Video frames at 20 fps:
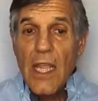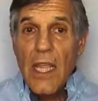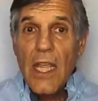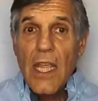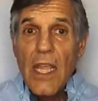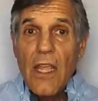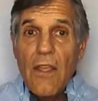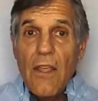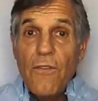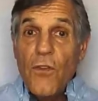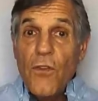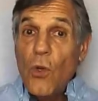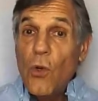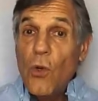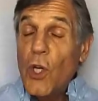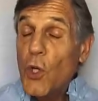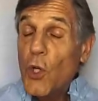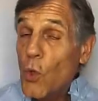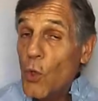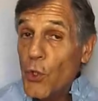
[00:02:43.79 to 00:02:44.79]
if you're an
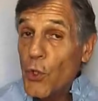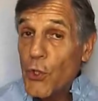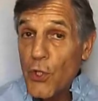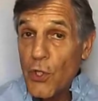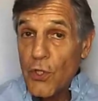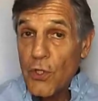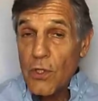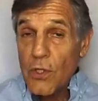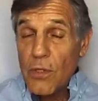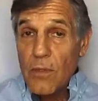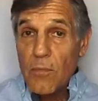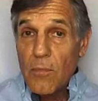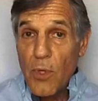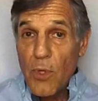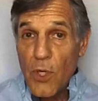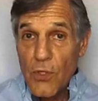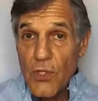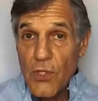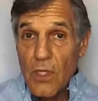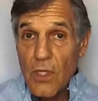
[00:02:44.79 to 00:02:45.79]
older
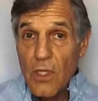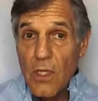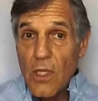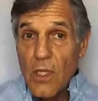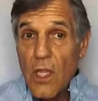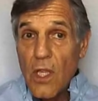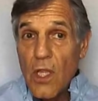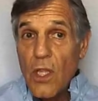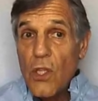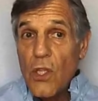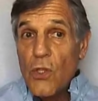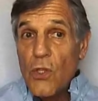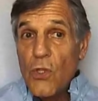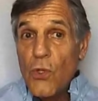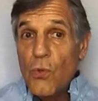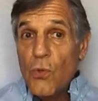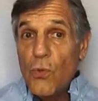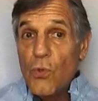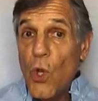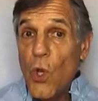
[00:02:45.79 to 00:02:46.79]
person,
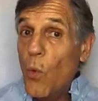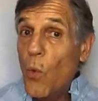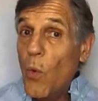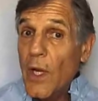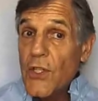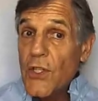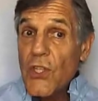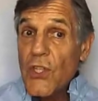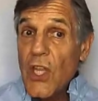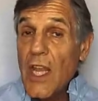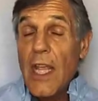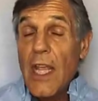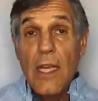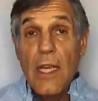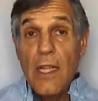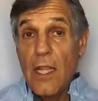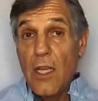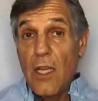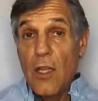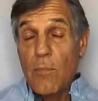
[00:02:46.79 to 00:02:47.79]
you don't want to say
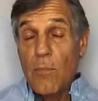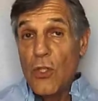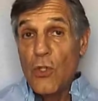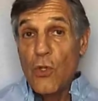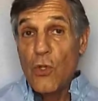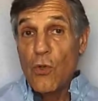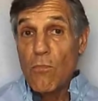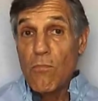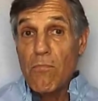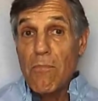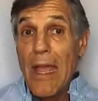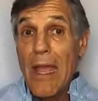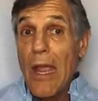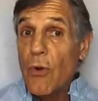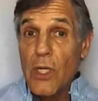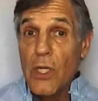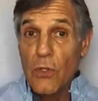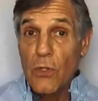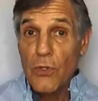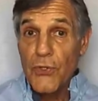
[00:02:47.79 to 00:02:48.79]
anything about your
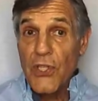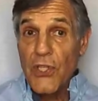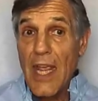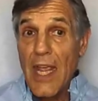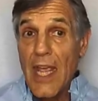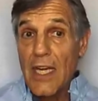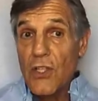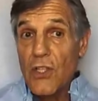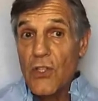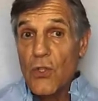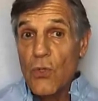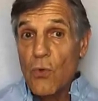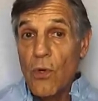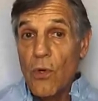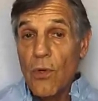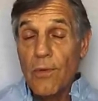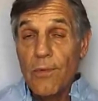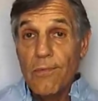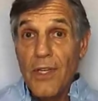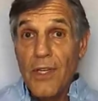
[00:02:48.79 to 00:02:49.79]
marital status
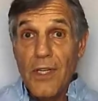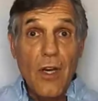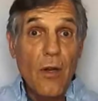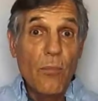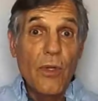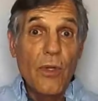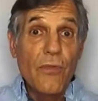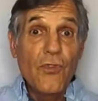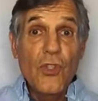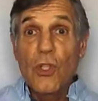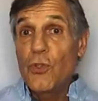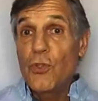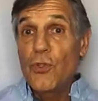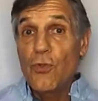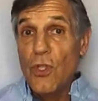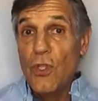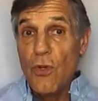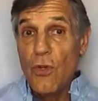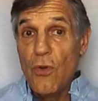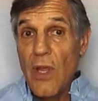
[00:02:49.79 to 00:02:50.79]
or the number of children
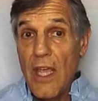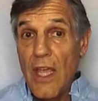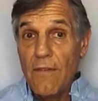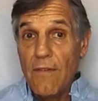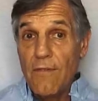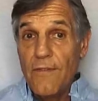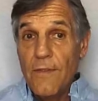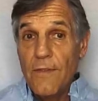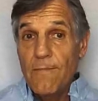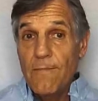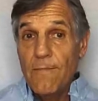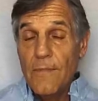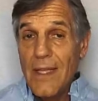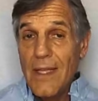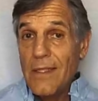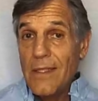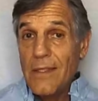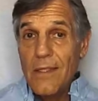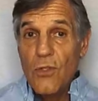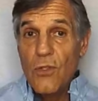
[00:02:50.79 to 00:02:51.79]
you have.
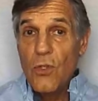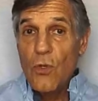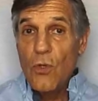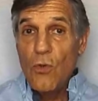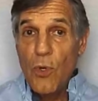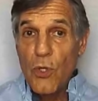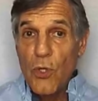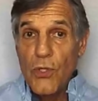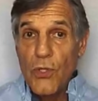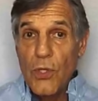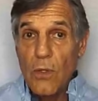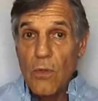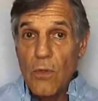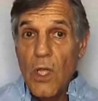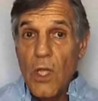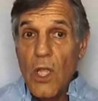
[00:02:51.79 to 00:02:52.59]
That's too personal.